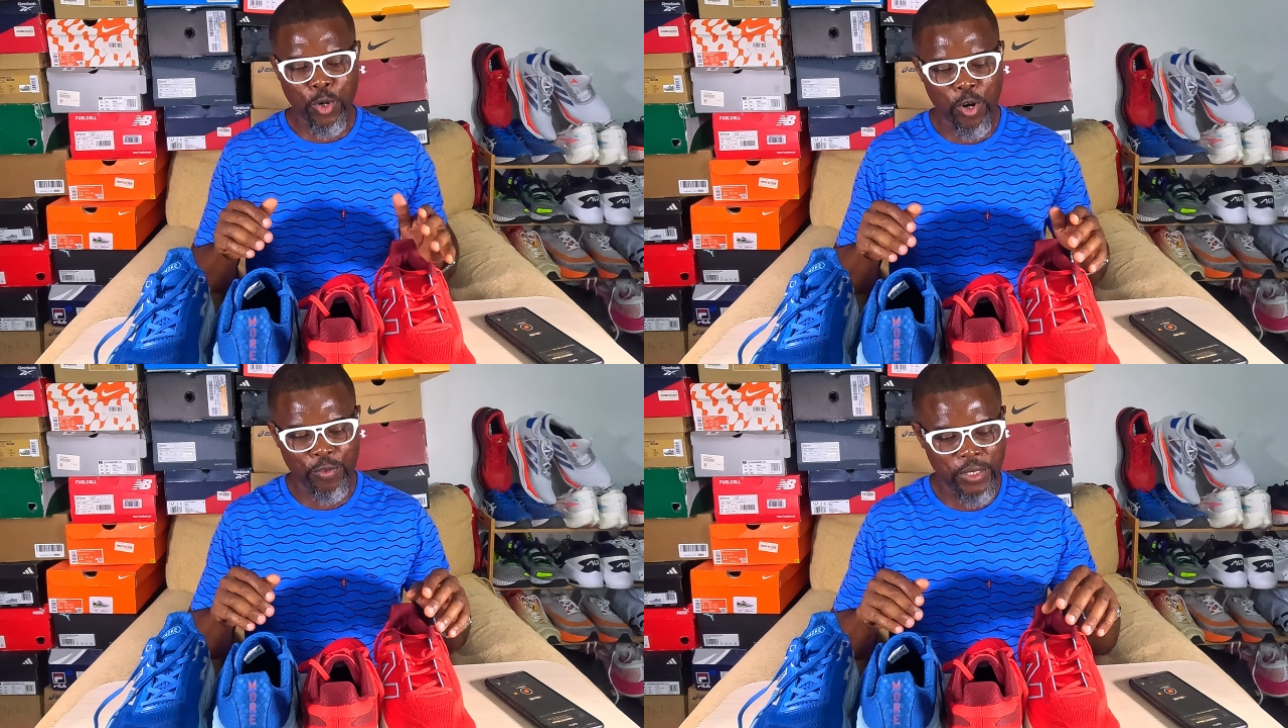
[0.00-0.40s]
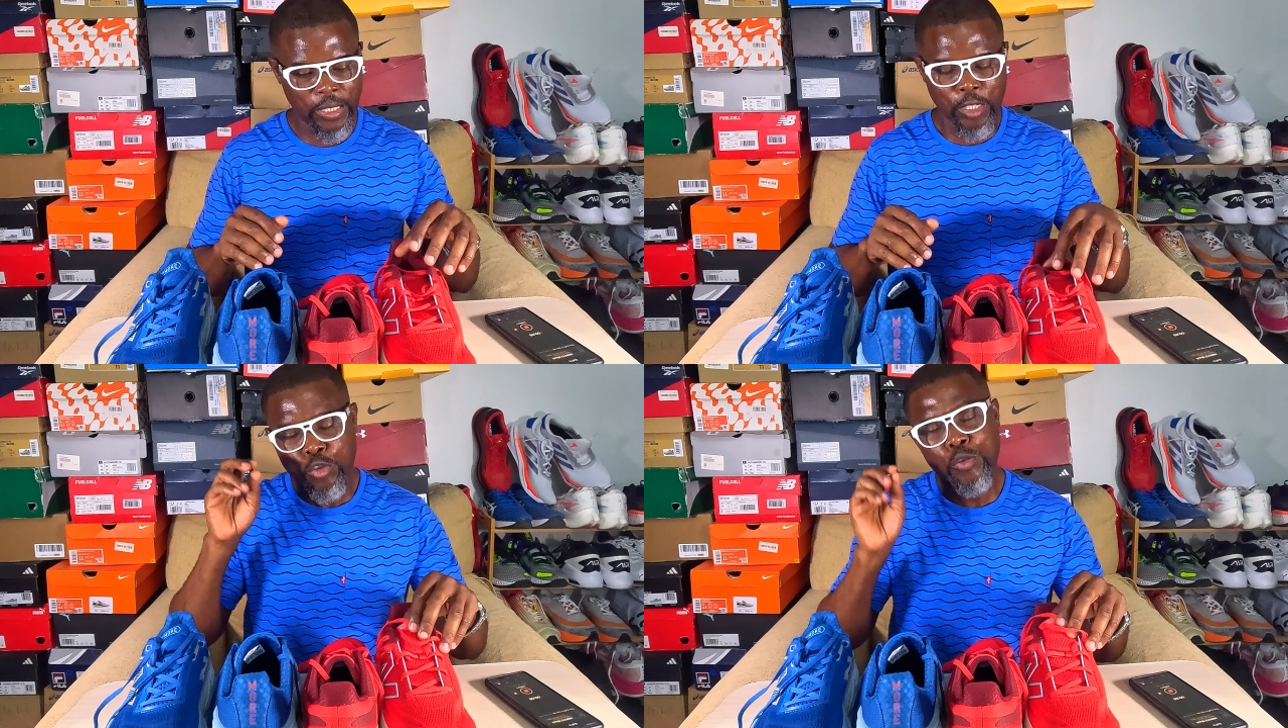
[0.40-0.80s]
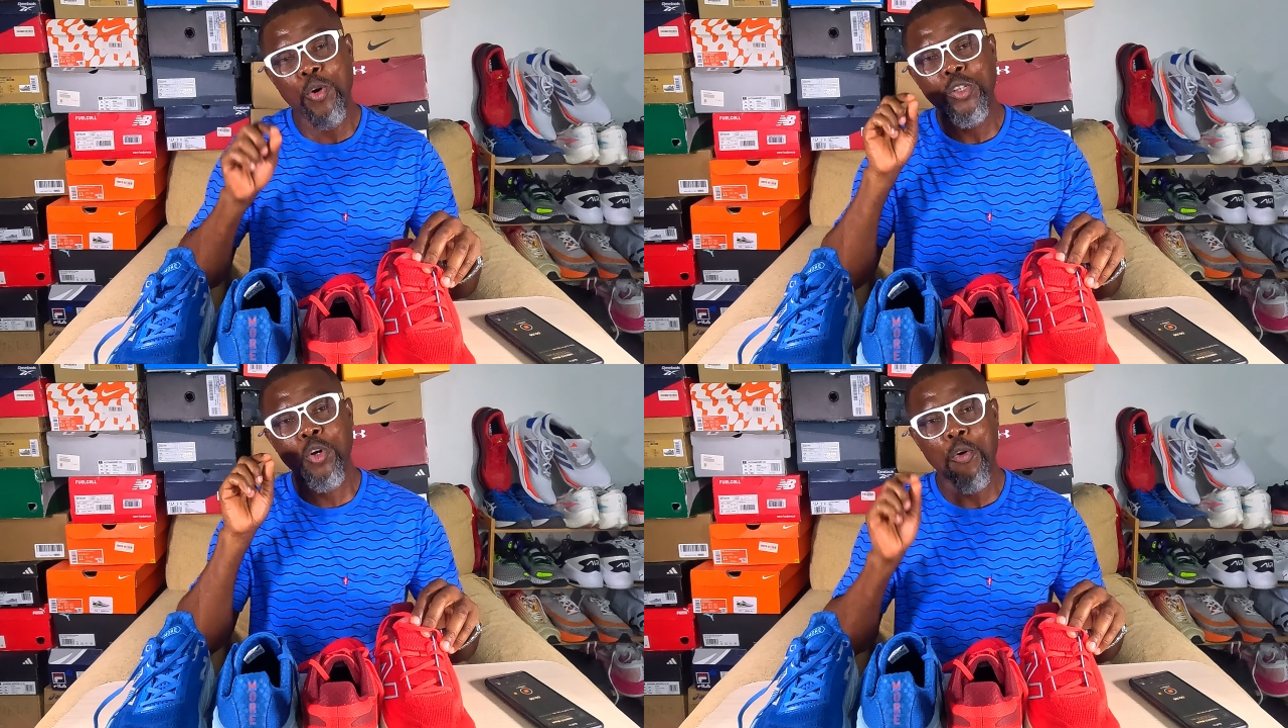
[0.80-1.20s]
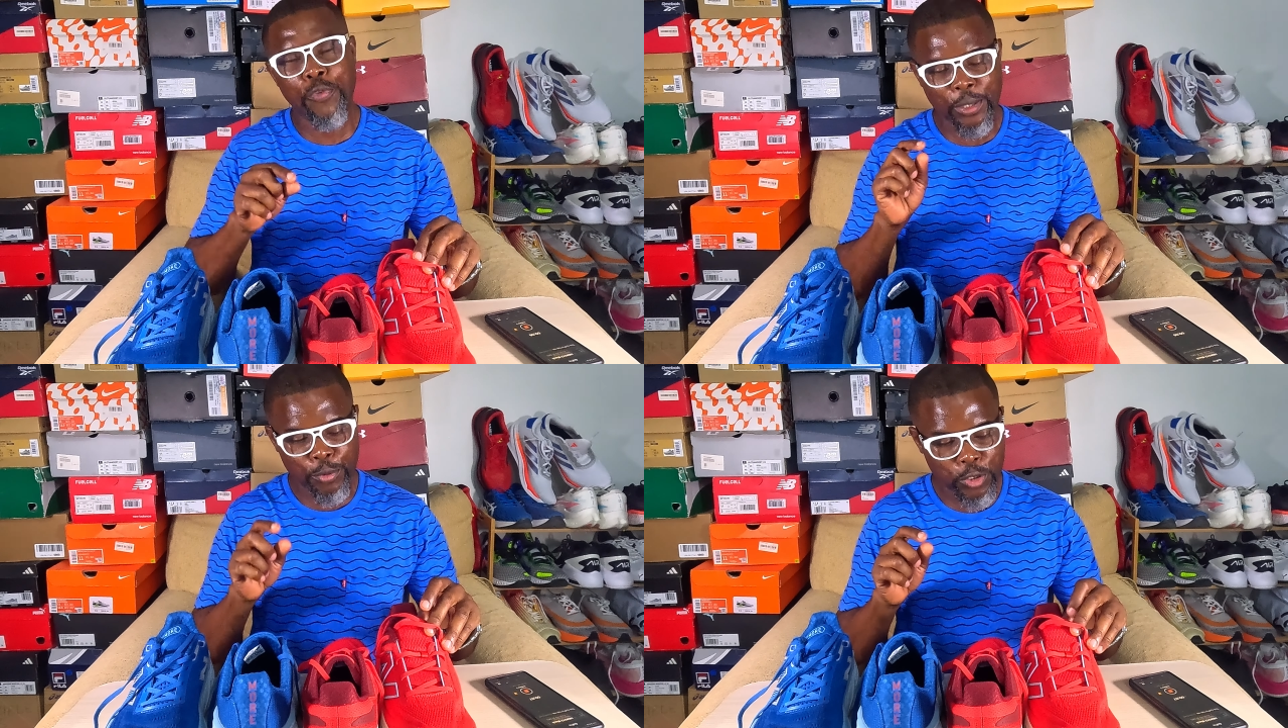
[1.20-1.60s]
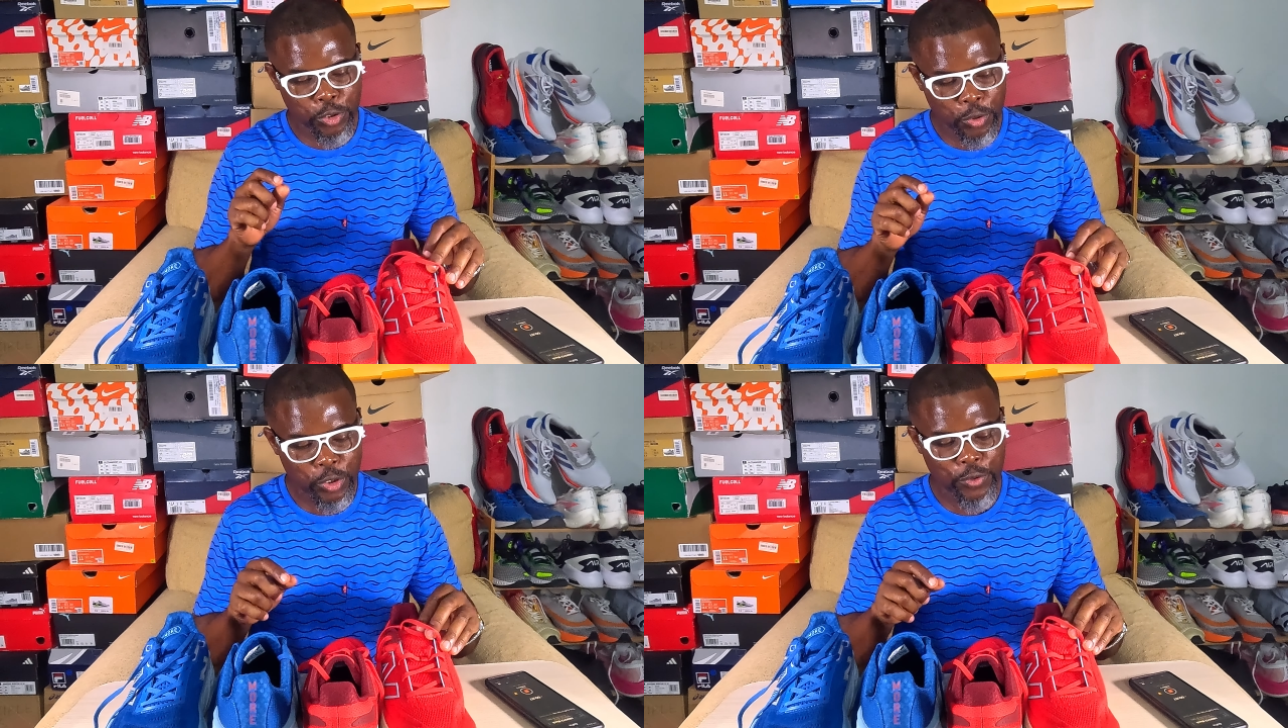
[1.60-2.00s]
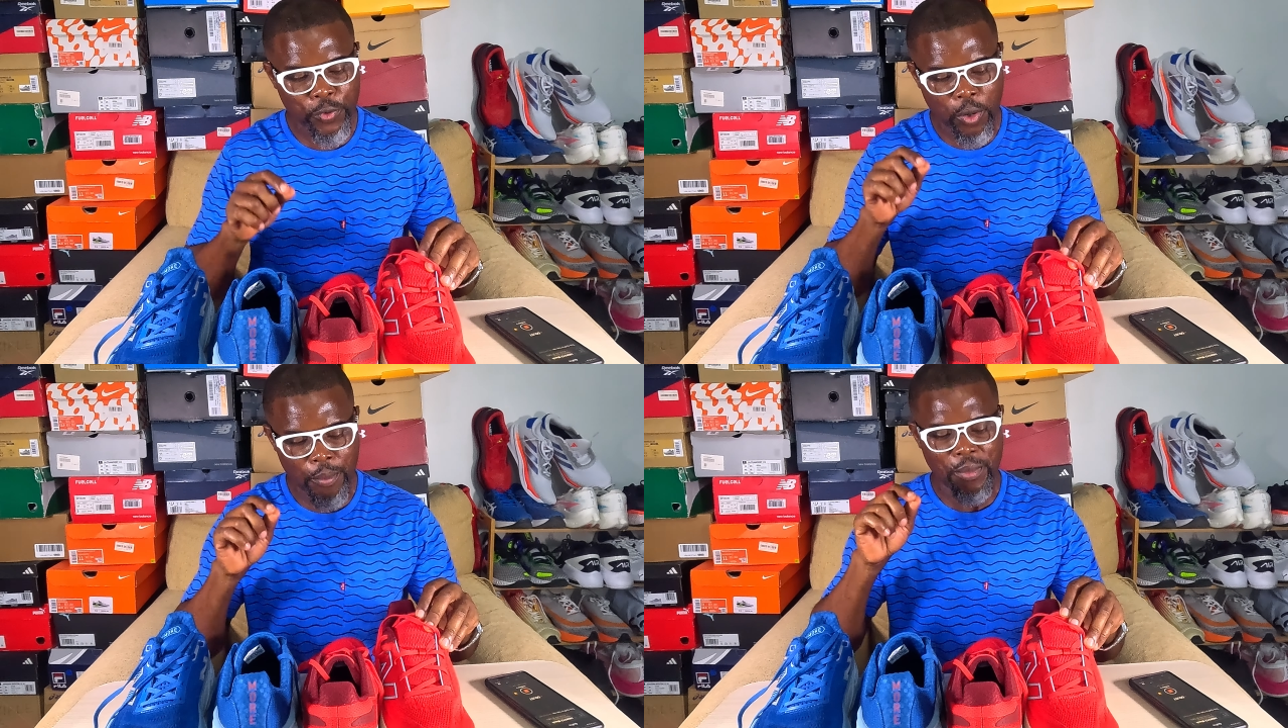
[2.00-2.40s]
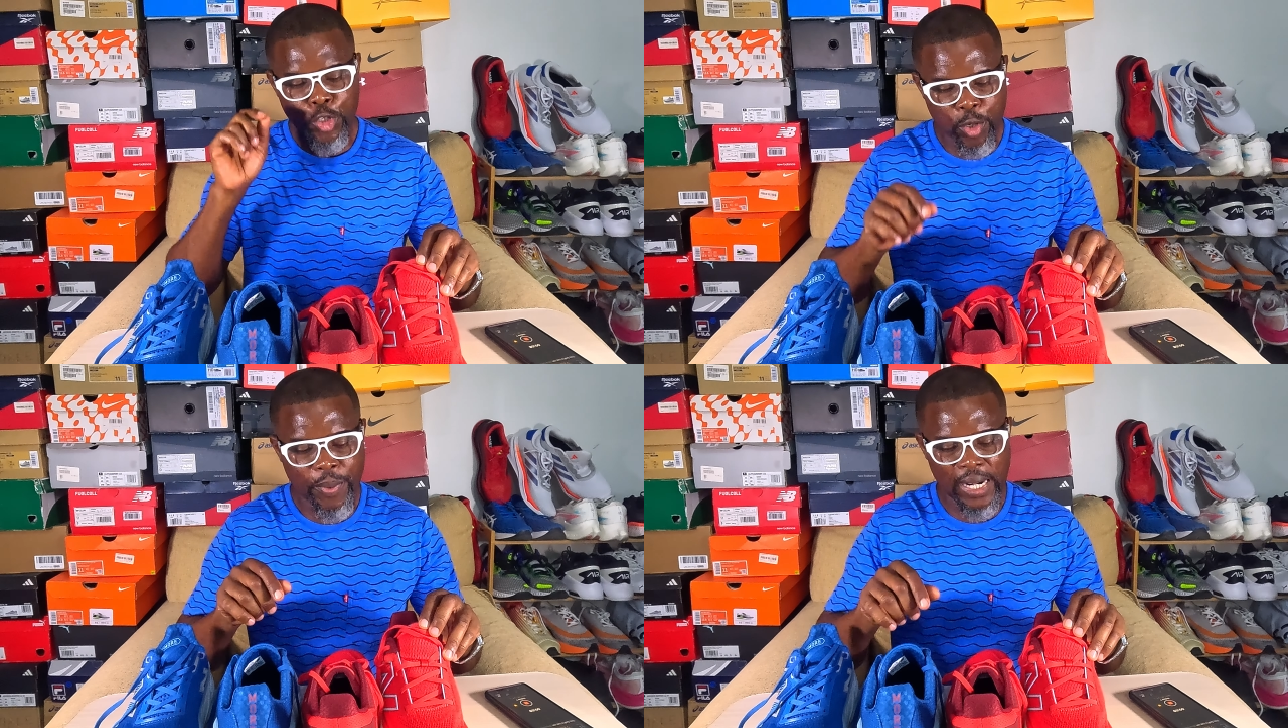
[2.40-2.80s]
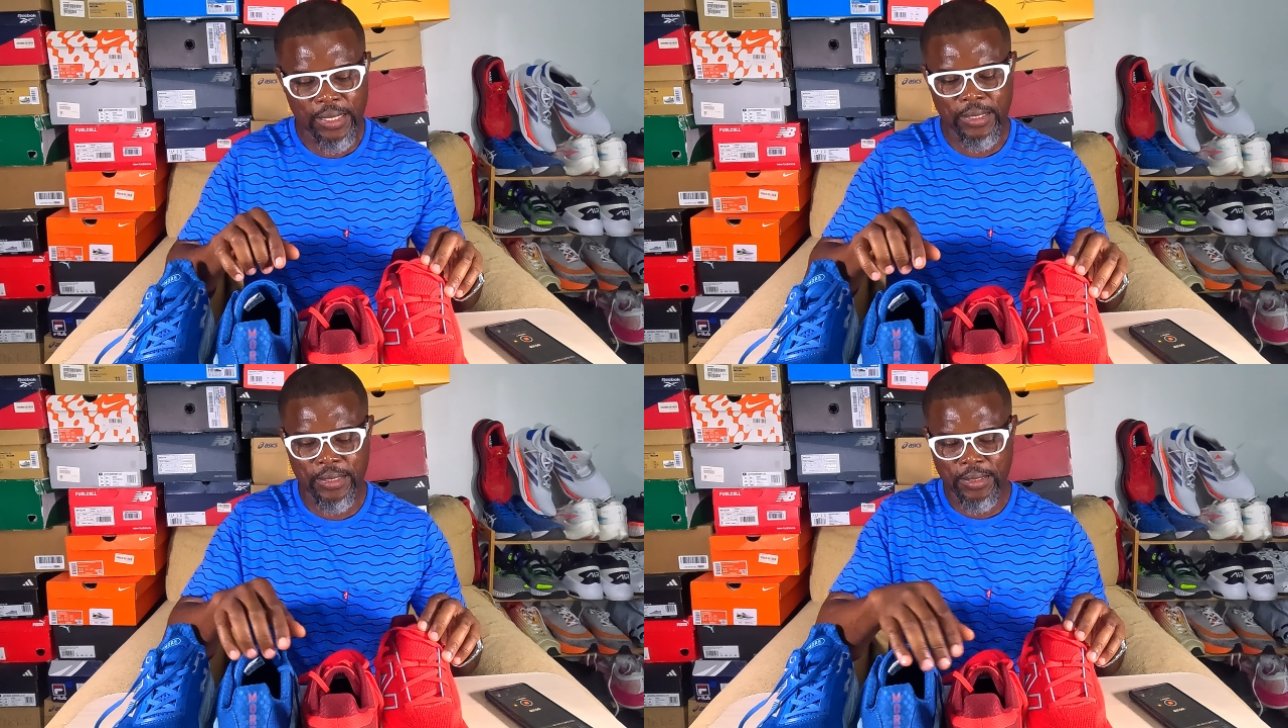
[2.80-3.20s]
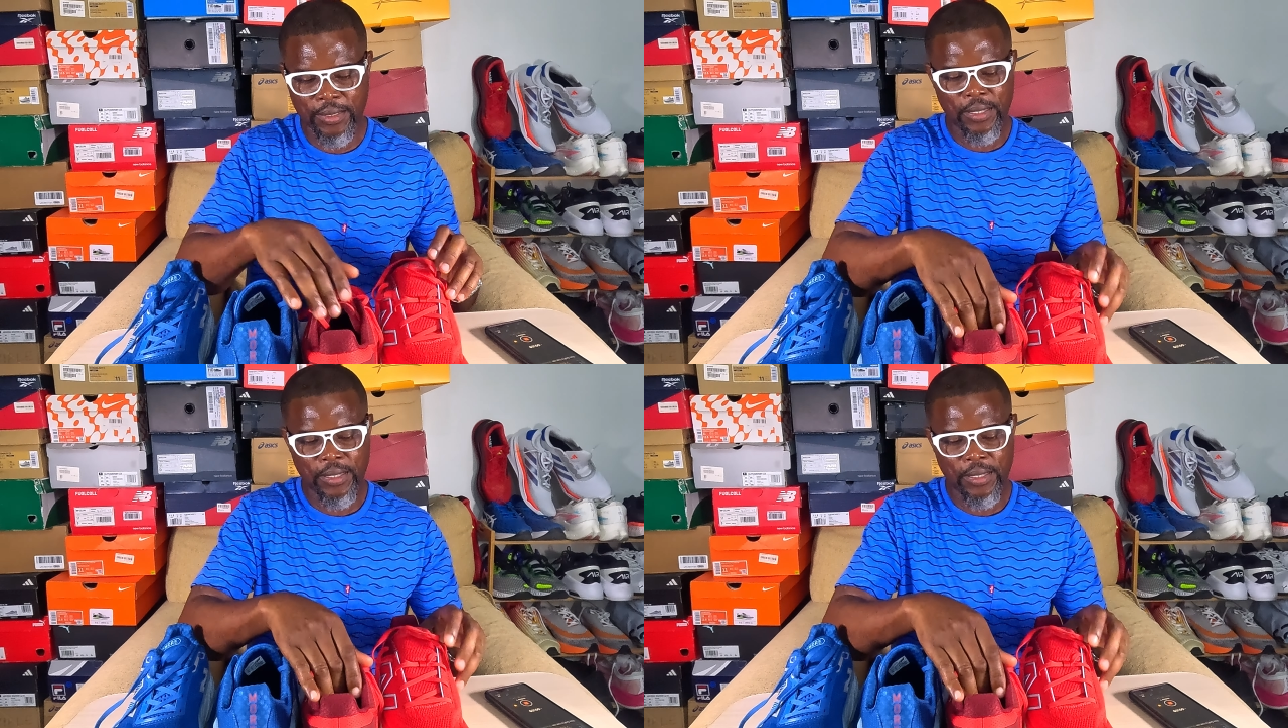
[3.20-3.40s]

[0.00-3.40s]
of the two most comfortable shoes from New Balance.